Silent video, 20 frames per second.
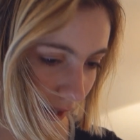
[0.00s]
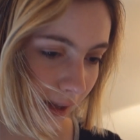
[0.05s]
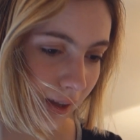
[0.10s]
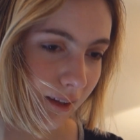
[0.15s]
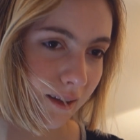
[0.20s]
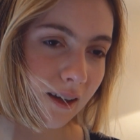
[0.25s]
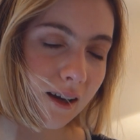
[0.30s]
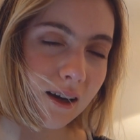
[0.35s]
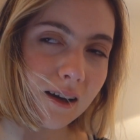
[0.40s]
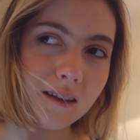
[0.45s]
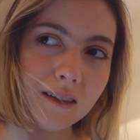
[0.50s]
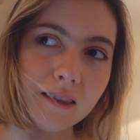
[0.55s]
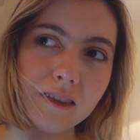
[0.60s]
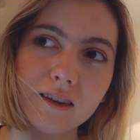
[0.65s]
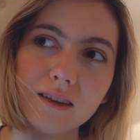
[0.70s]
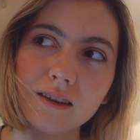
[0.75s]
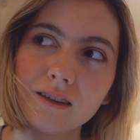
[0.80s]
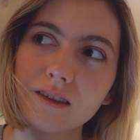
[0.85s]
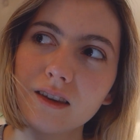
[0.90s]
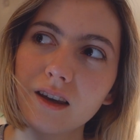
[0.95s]
and I
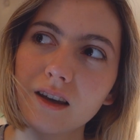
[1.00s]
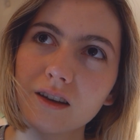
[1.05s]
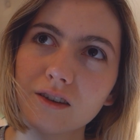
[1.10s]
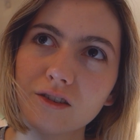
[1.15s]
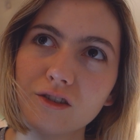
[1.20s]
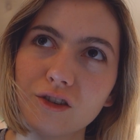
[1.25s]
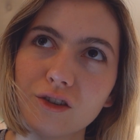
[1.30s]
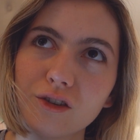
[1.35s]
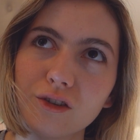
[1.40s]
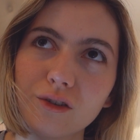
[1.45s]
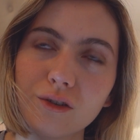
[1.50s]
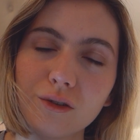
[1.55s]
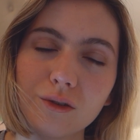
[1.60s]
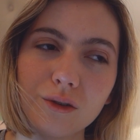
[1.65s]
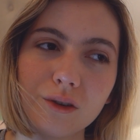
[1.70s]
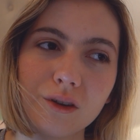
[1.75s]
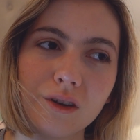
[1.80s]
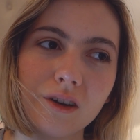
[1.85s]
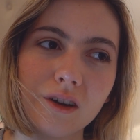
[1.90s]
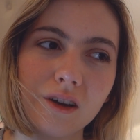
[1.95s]
think they are
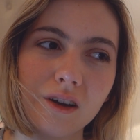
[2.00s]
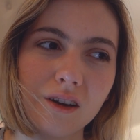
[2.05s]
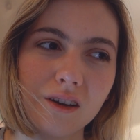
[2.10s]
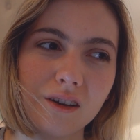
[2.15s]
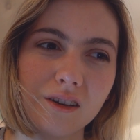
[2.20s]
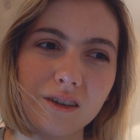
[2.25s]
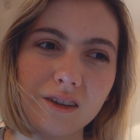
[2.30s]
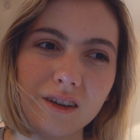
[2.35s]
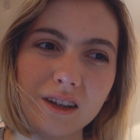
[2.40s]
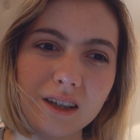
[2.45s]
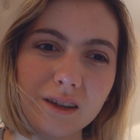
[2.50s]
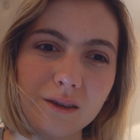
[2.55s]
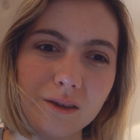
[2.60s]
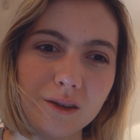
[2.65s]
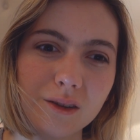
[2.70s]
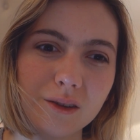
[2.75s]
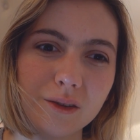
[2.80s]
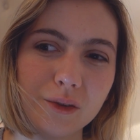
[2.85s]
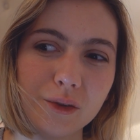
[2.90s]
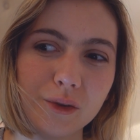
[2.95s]
just a
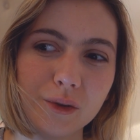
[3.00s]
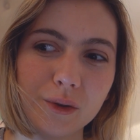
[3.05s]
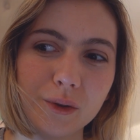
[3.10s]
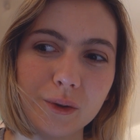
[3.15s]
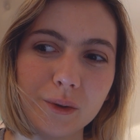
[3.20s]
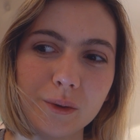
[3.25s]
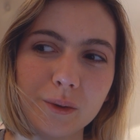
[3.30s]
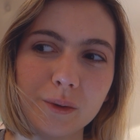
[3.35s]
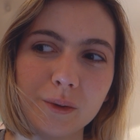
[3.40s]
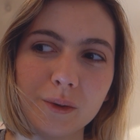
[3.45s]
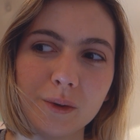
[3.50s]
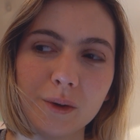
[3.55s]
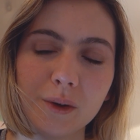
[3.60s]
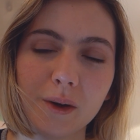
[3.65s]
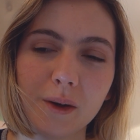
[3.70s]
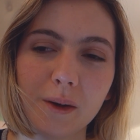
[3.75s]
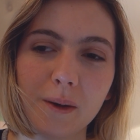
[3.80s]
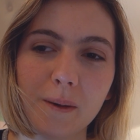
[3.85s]
little too